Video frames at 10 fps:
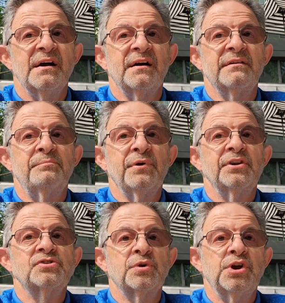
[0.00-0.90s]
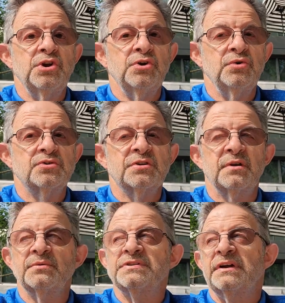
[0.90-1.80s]
Uh, the buildings were huge.
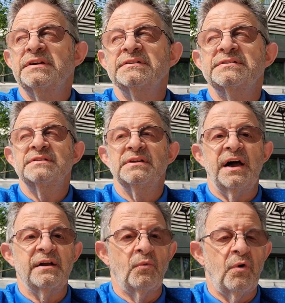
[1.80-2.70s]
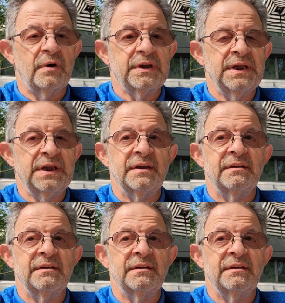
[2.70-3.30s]
There was a lot of walking.